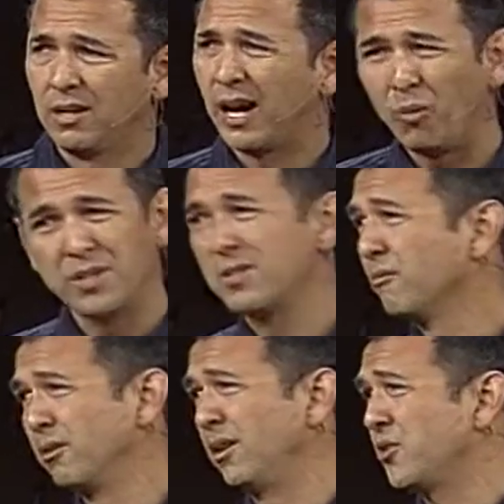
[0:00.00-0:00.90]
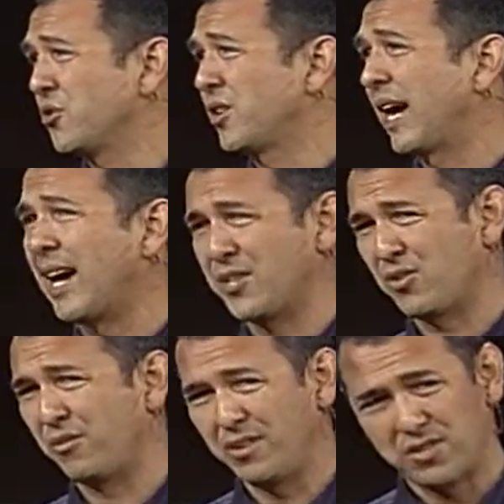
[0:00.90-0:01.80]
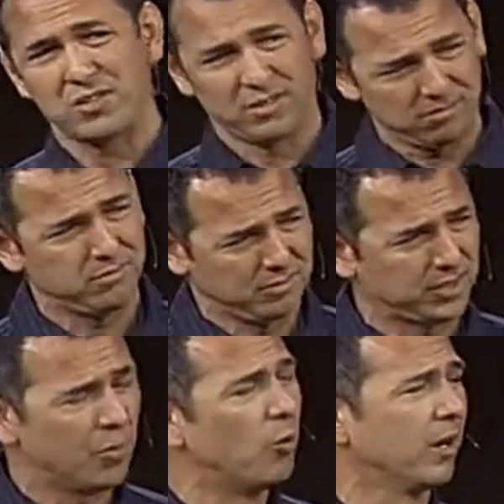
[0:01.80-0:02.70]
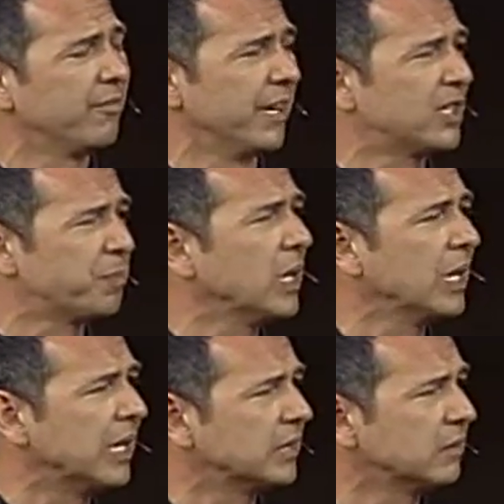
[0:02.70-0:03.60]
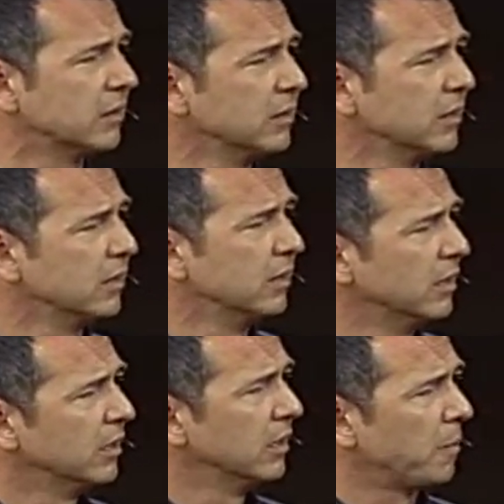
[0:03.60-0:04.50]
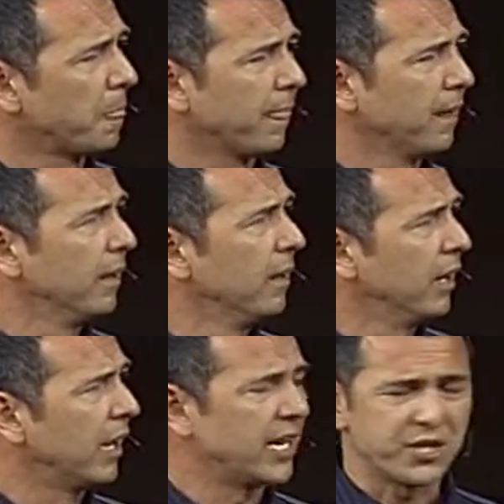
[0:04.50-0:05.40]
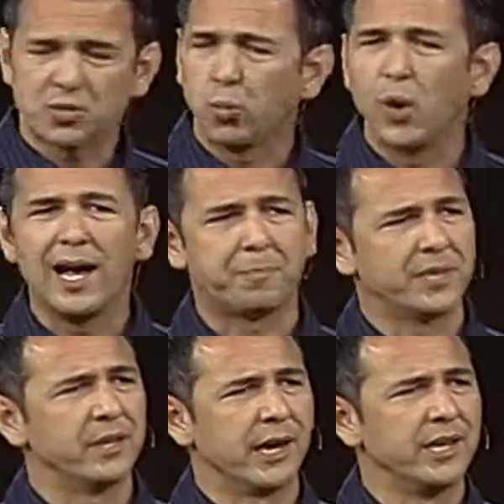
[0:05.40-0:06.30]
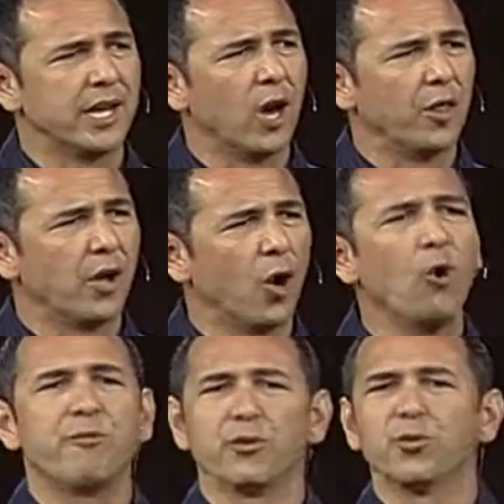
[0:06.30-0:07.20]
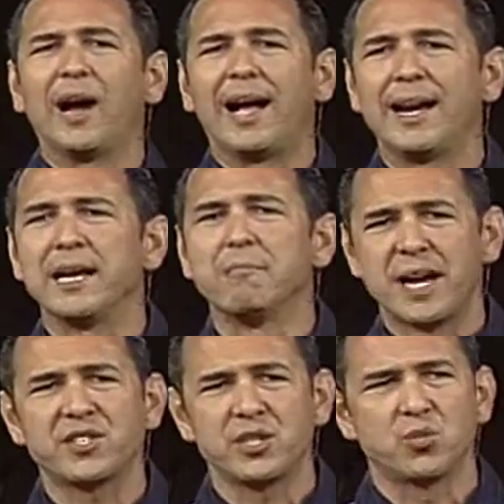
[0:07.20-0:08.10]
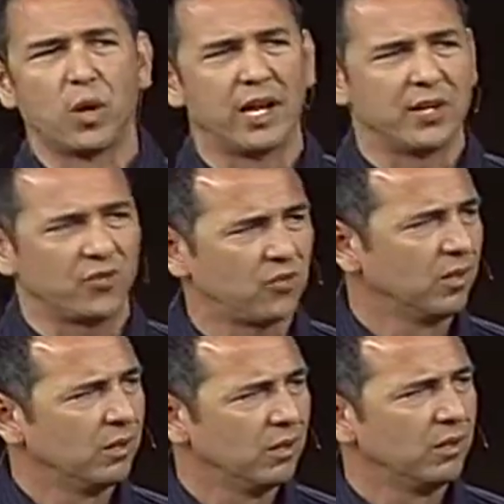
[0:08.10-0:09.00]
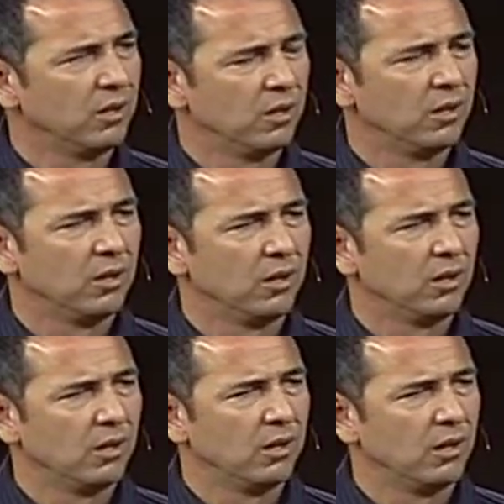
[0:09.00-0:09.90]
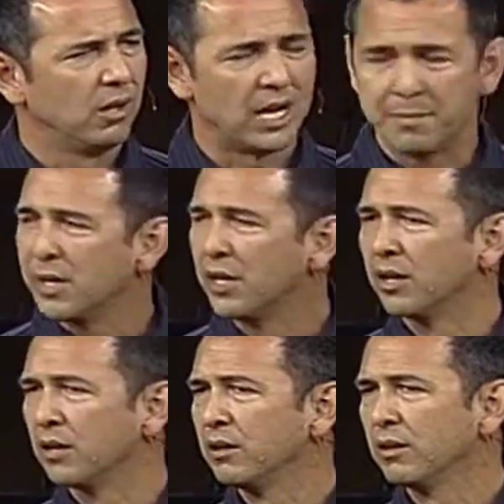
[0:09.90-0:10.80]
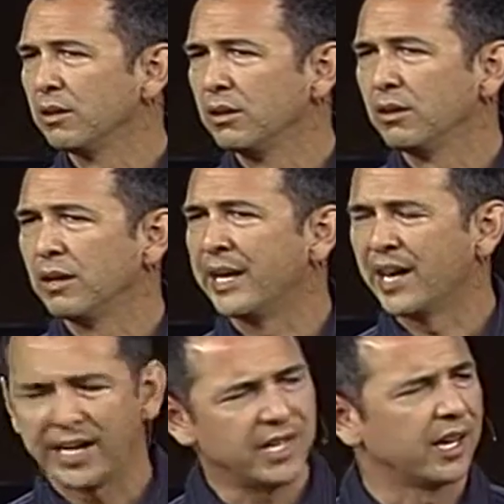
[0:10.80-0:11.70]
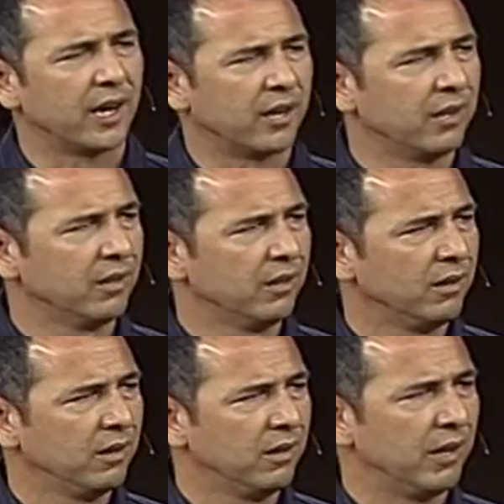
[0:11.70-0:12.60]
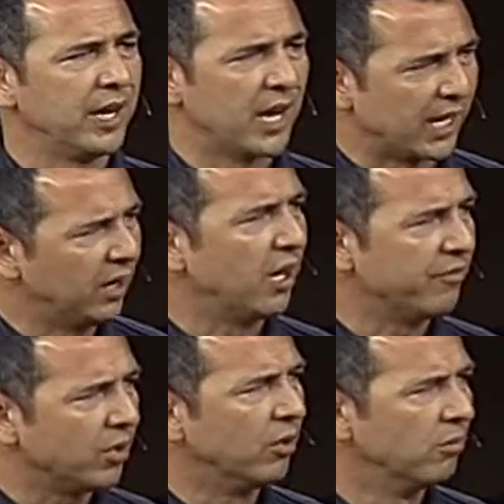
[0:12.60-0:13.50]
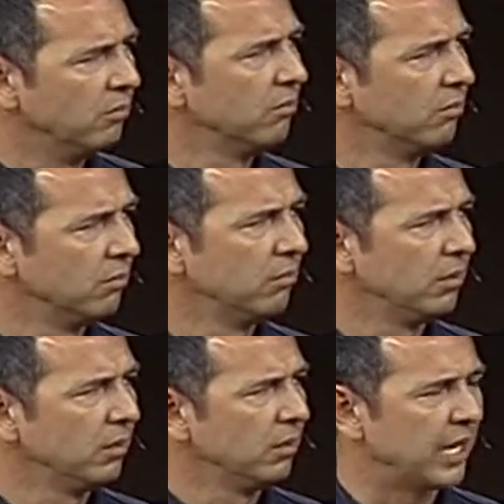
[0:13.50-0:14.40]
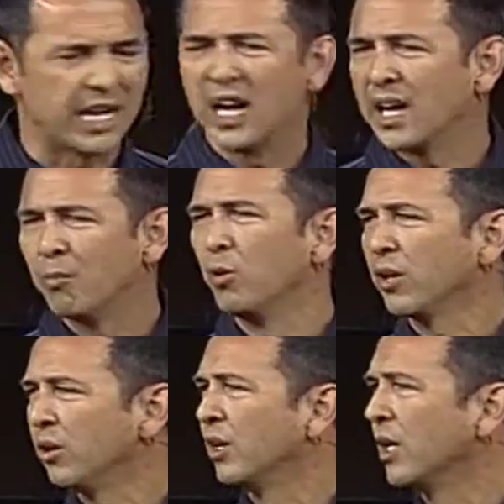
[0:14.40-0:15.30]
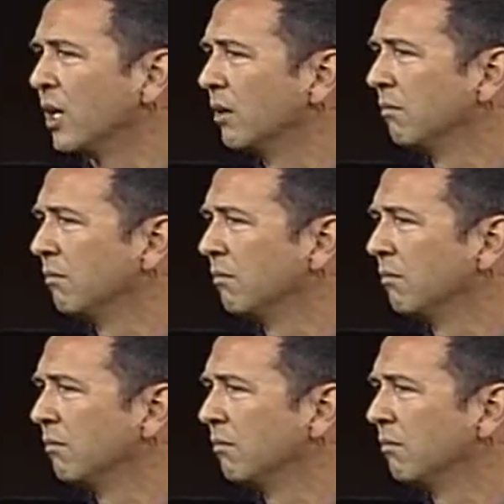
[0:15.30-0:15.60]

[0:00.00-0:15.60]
I wasn't a religious guy, so this is somewhat of an experience. And I just wept, and the overriding message was, I'm here, and I care, and I love you, and I am what you need.